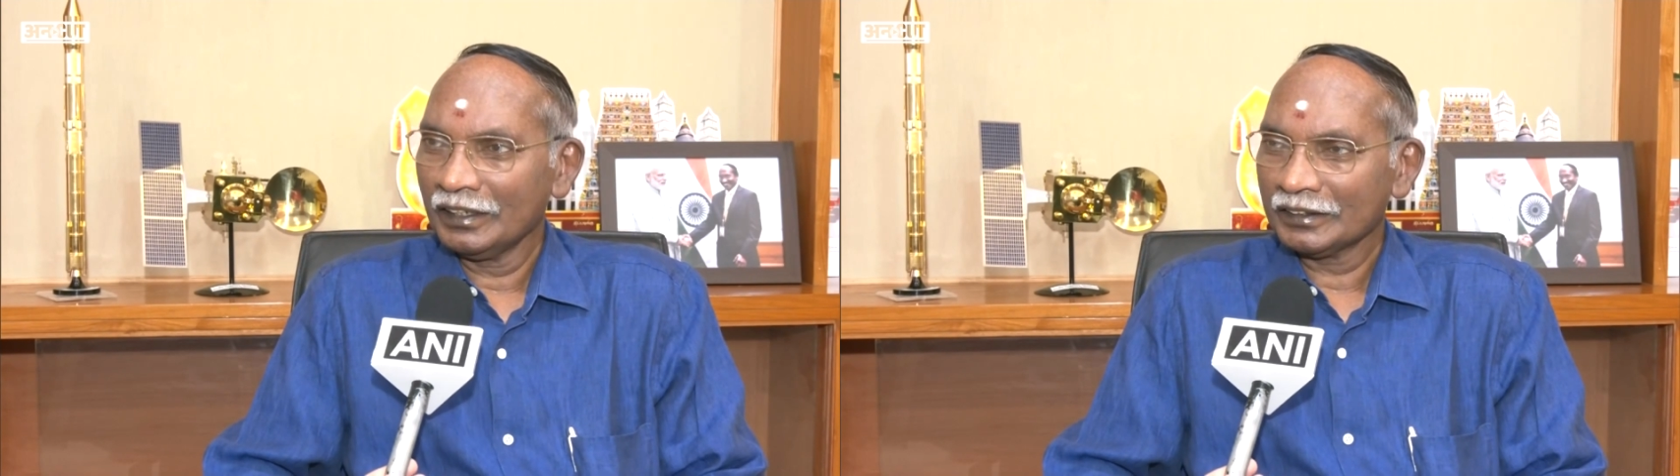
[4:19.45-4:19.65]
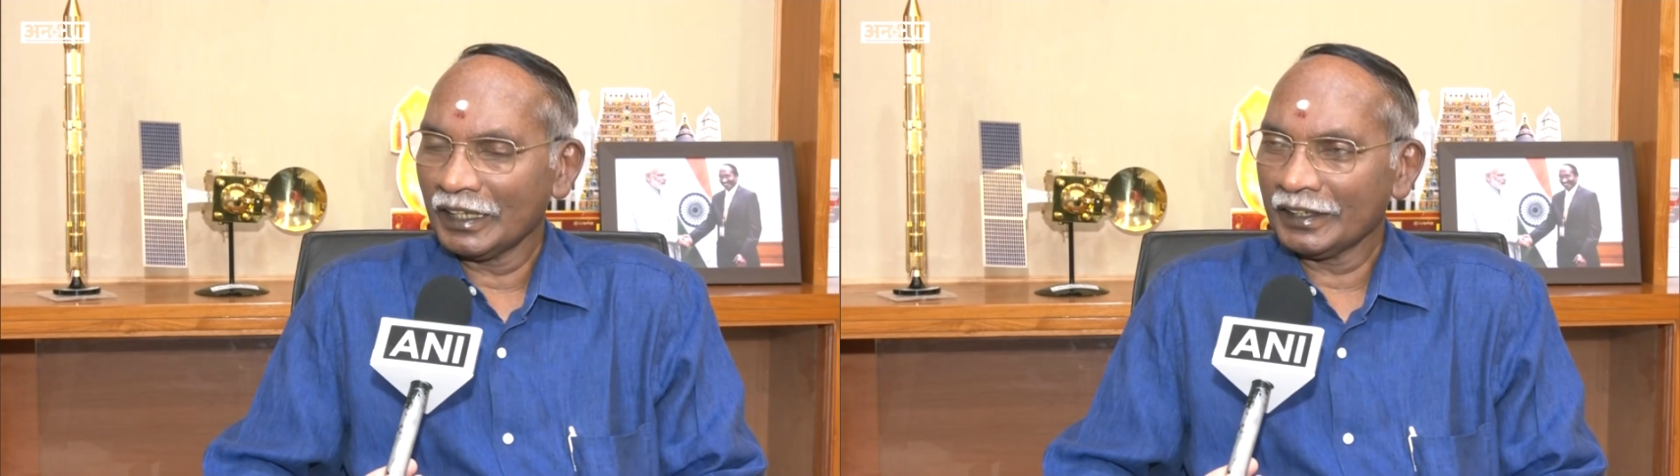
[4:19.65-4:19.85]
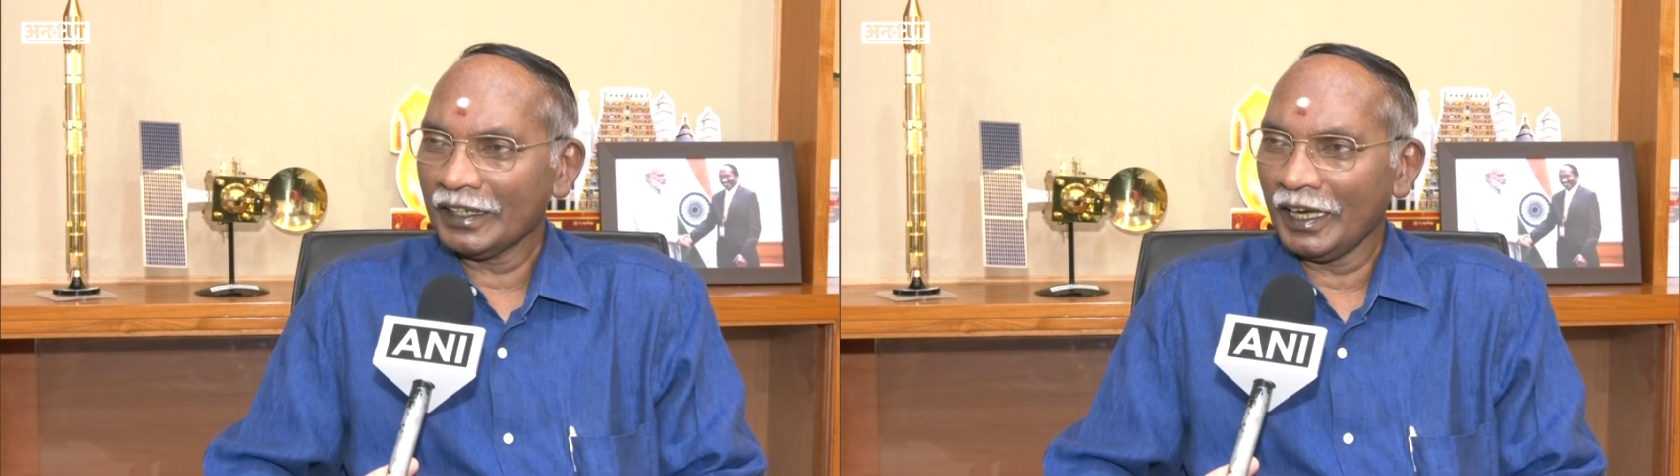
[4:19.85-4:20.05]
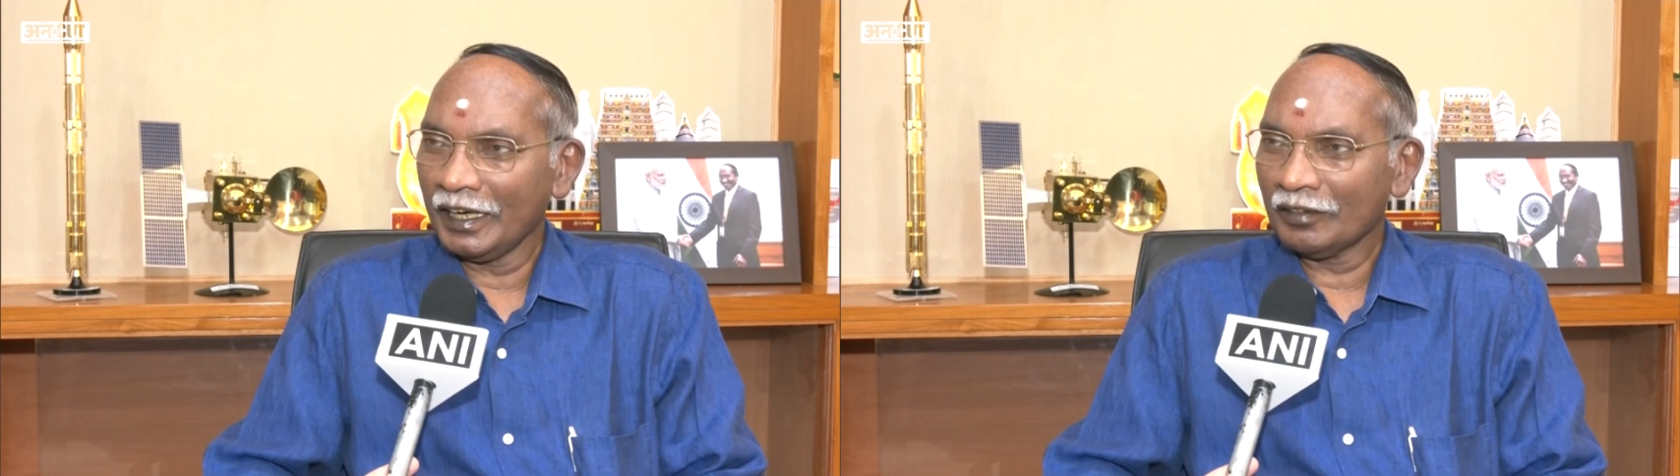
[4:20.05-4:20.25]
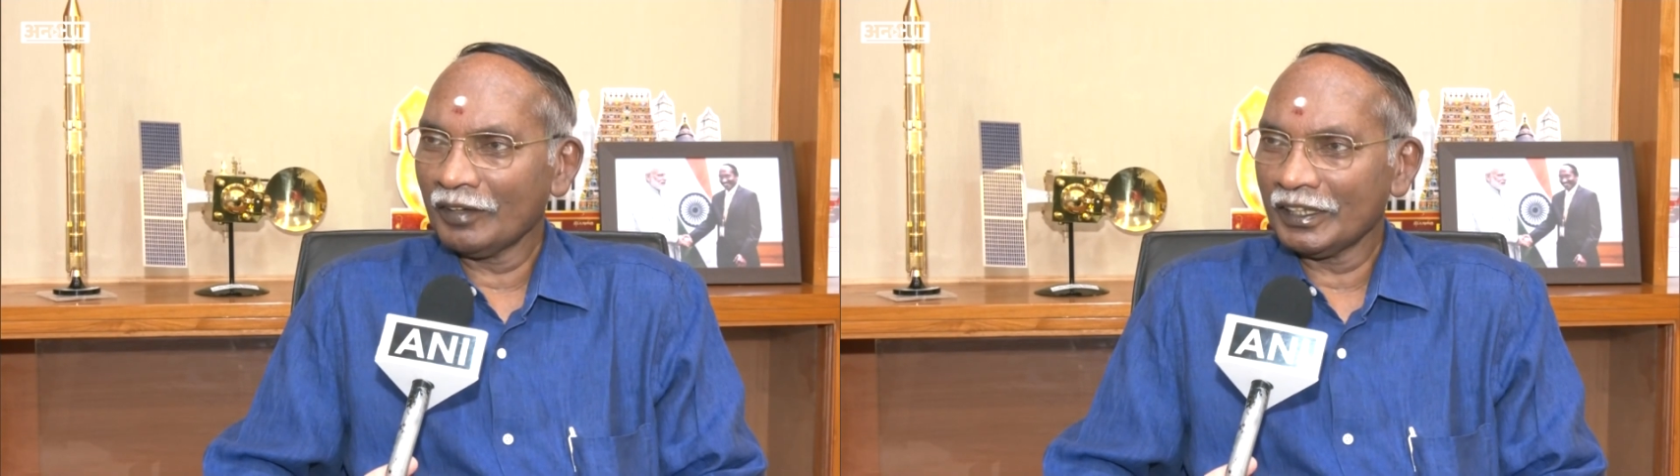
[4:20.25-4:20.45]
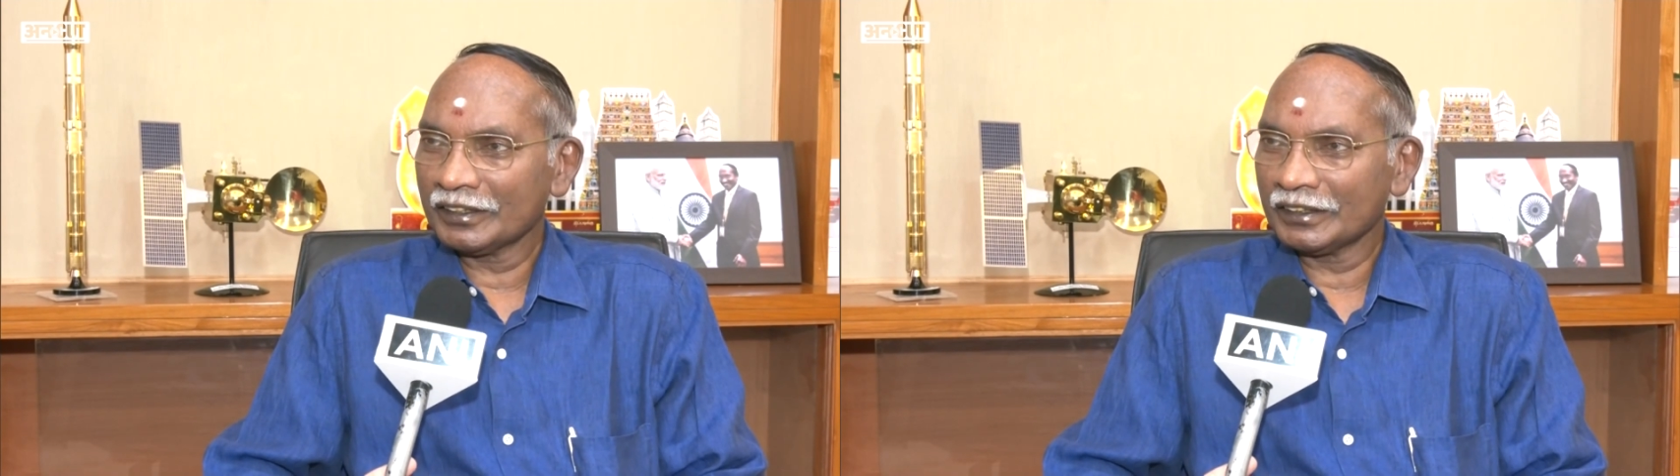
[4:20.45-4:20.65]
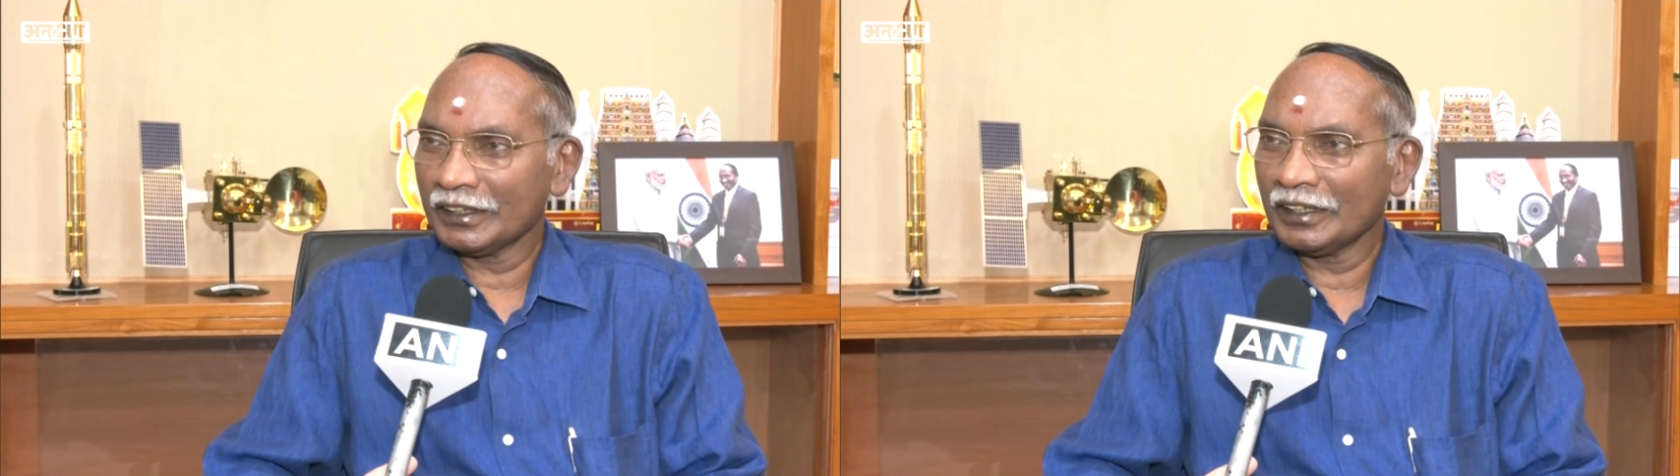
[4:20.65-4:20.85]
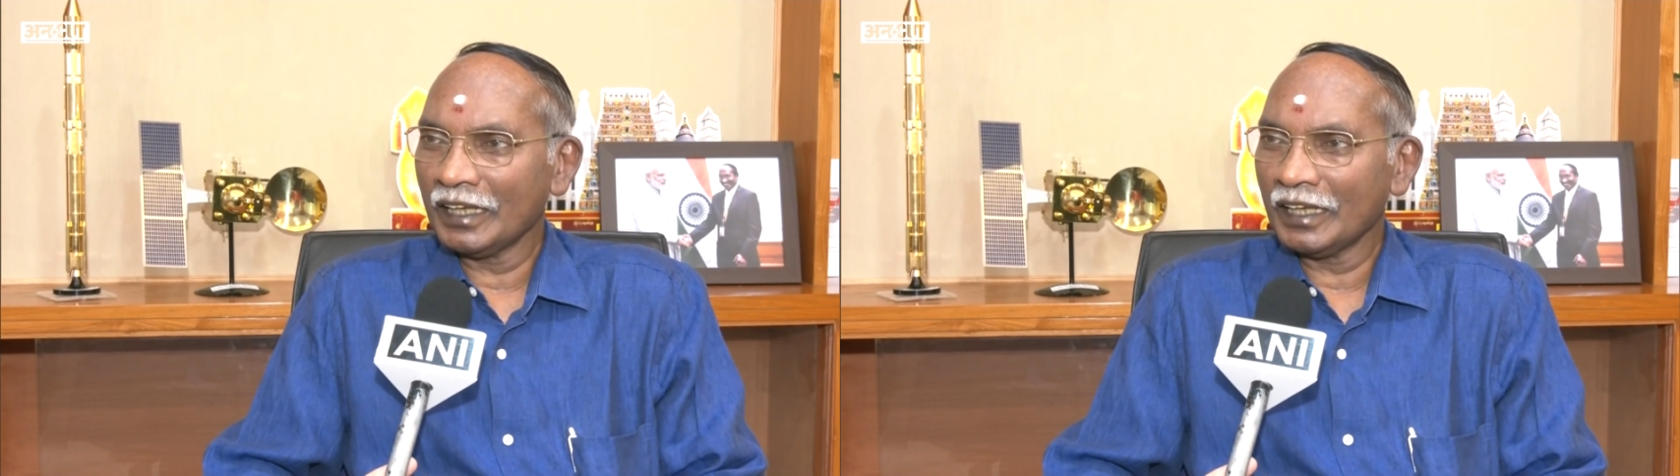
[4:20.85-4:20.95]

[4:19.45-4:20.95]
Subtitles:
slightly higher velocity,